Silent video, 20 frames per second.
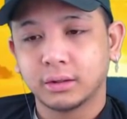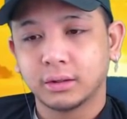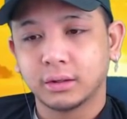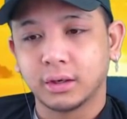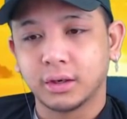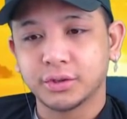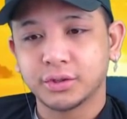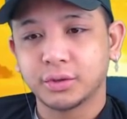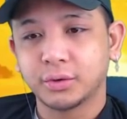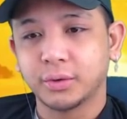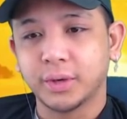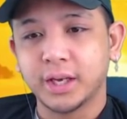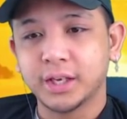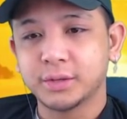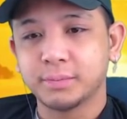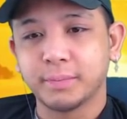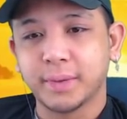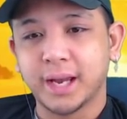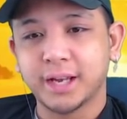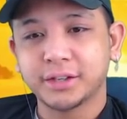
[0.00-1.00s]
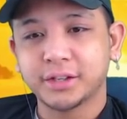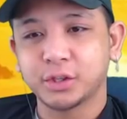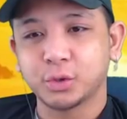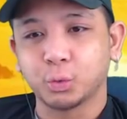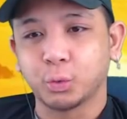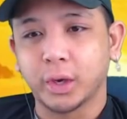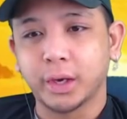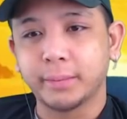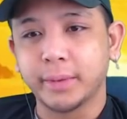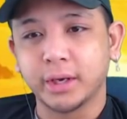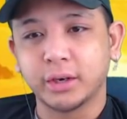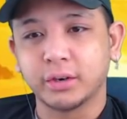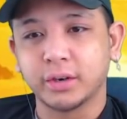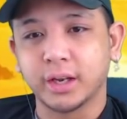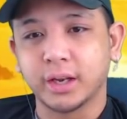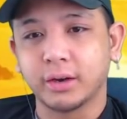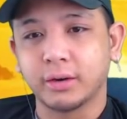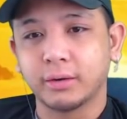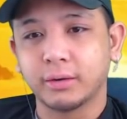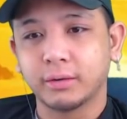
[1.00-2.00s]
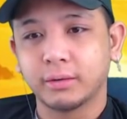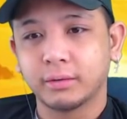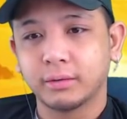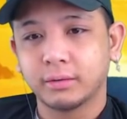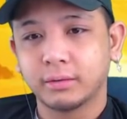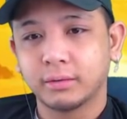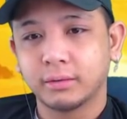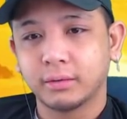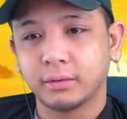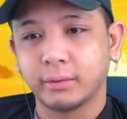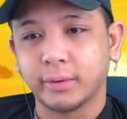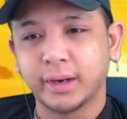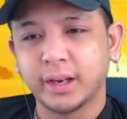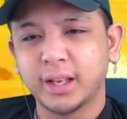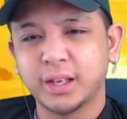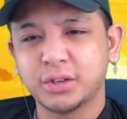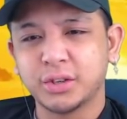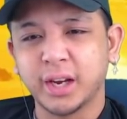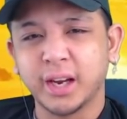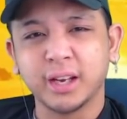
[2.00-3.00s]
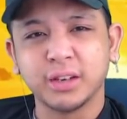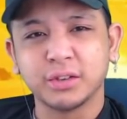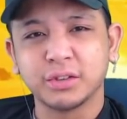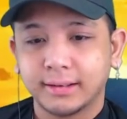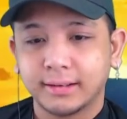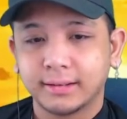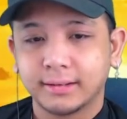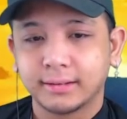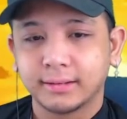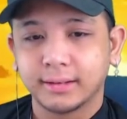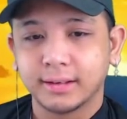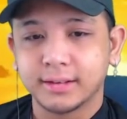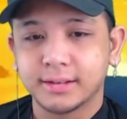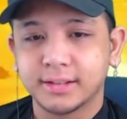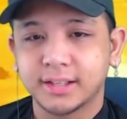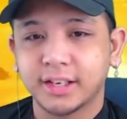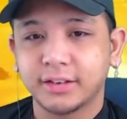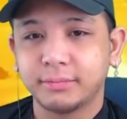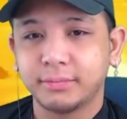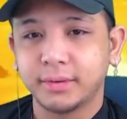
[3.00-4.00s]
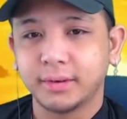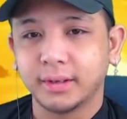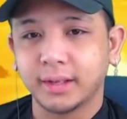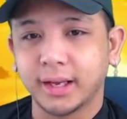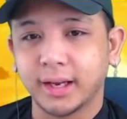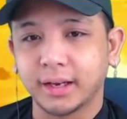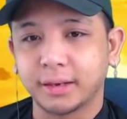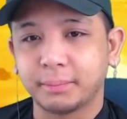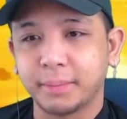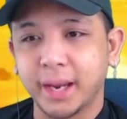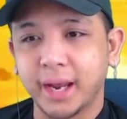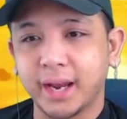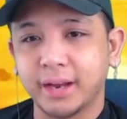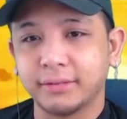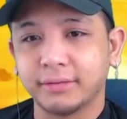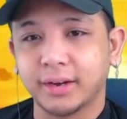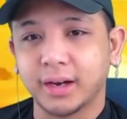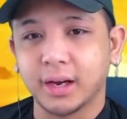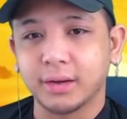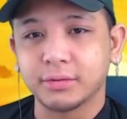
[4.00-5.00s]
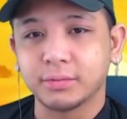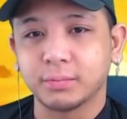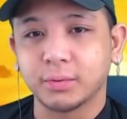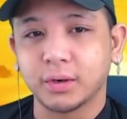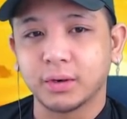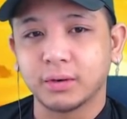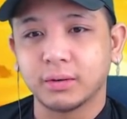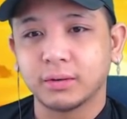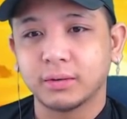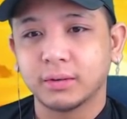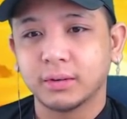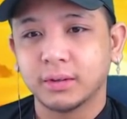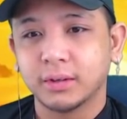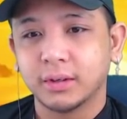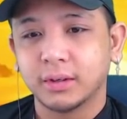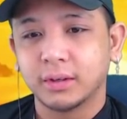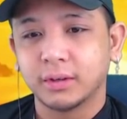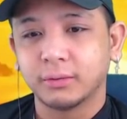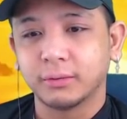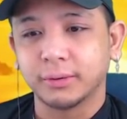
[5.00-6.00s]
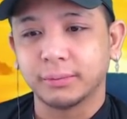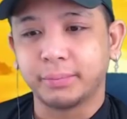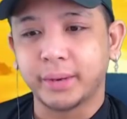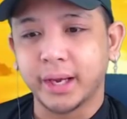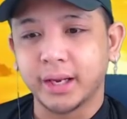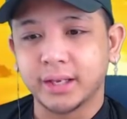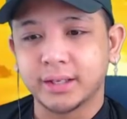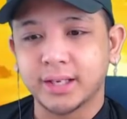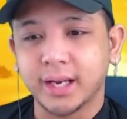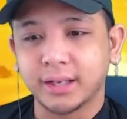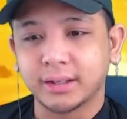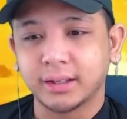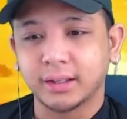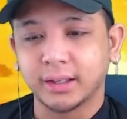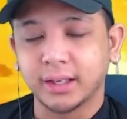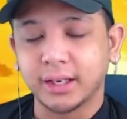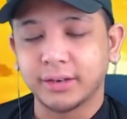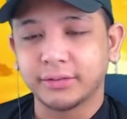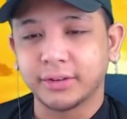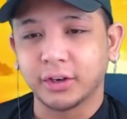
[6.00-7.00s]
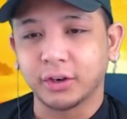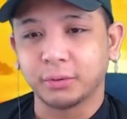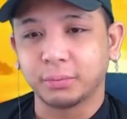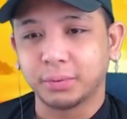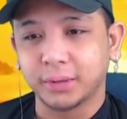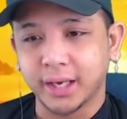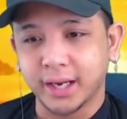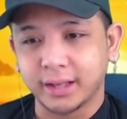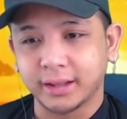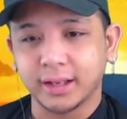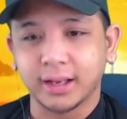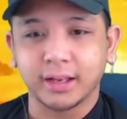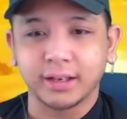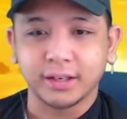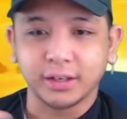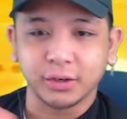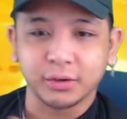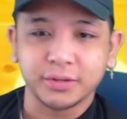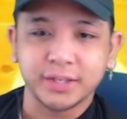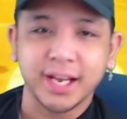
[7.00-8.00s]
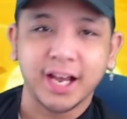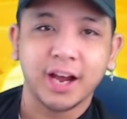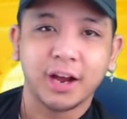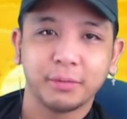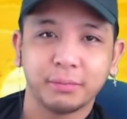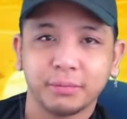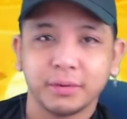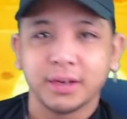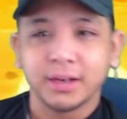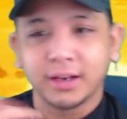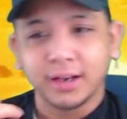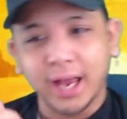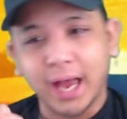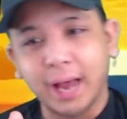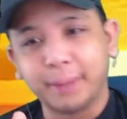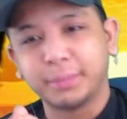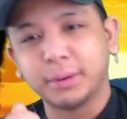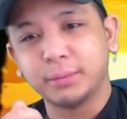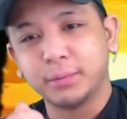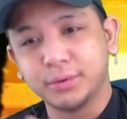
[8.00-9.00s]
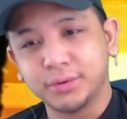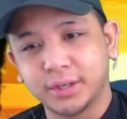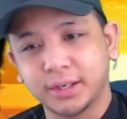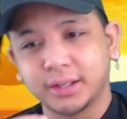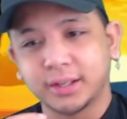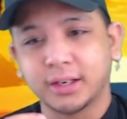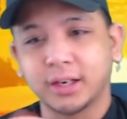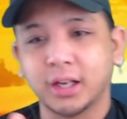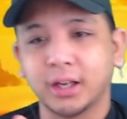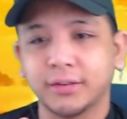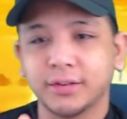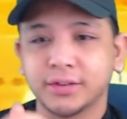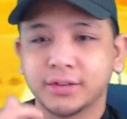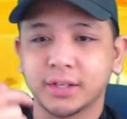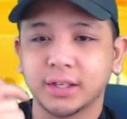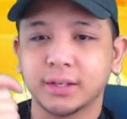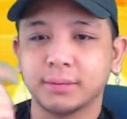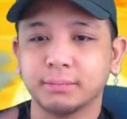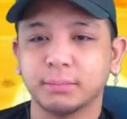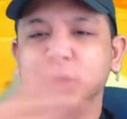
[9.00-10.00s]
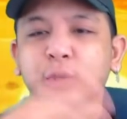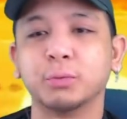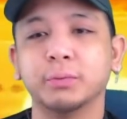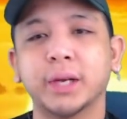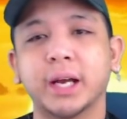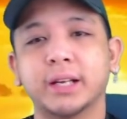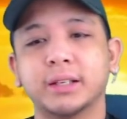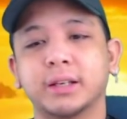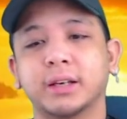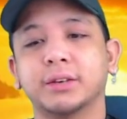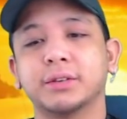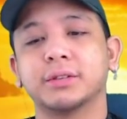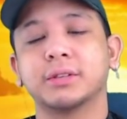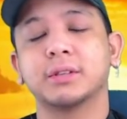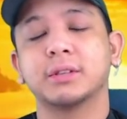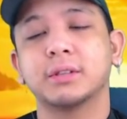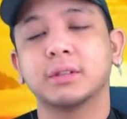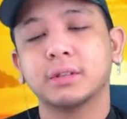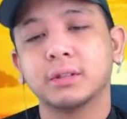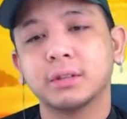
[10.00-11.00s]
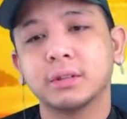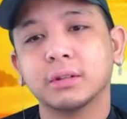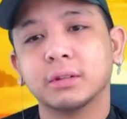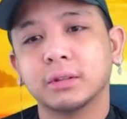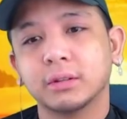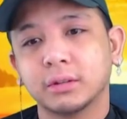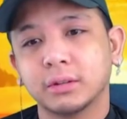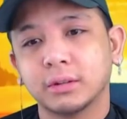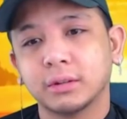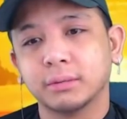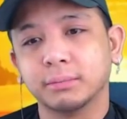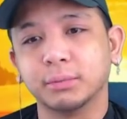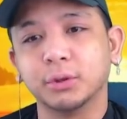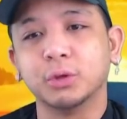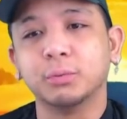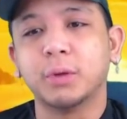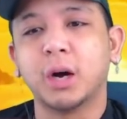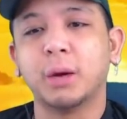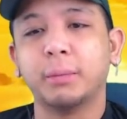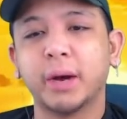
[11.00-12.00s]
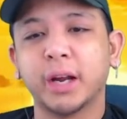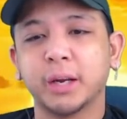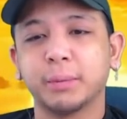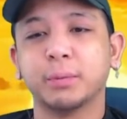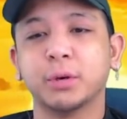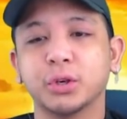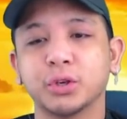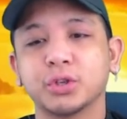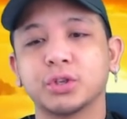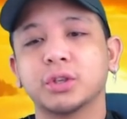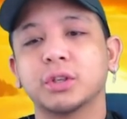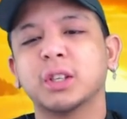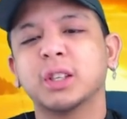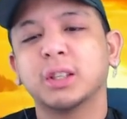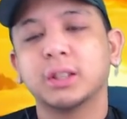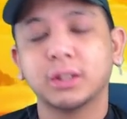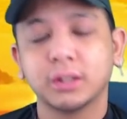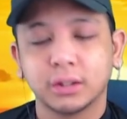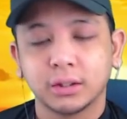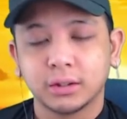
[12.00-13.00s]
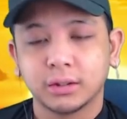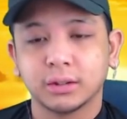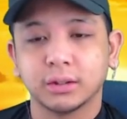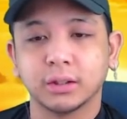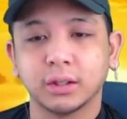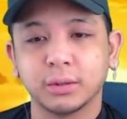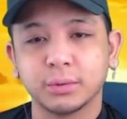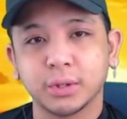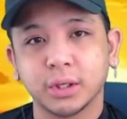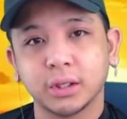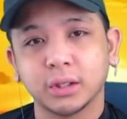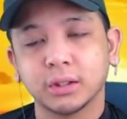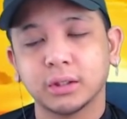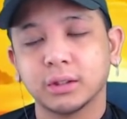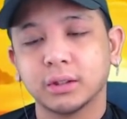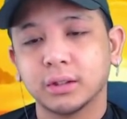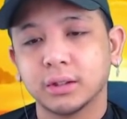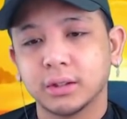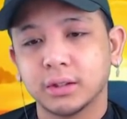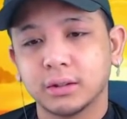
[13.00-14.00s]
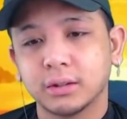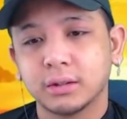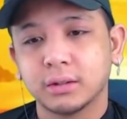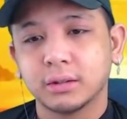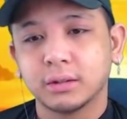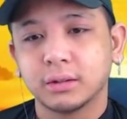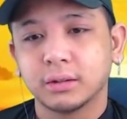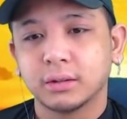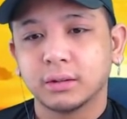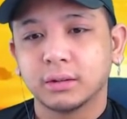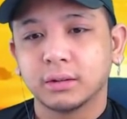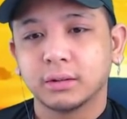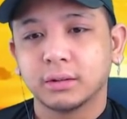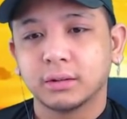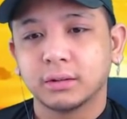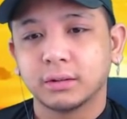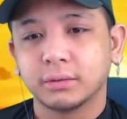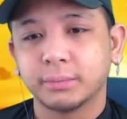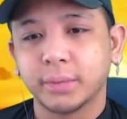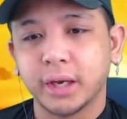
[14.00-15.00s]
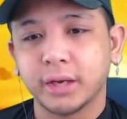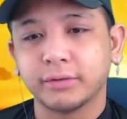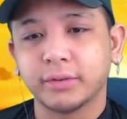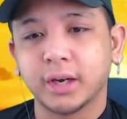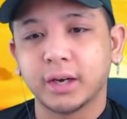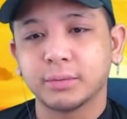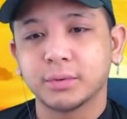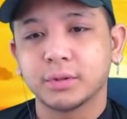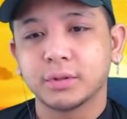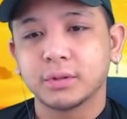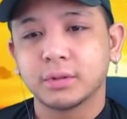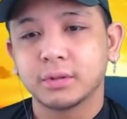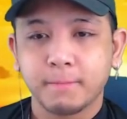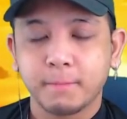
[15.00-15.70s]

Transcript: Also, his mask is way better now. Why did he change? This is giving me, like, Pain vibes, bro. When Pain attacked the Leaf, they were playing that, you know, town happy music, and then all of a sudden, boom, Ninetales. Boom, almighty push. You know what I'm saying? Pain vibes.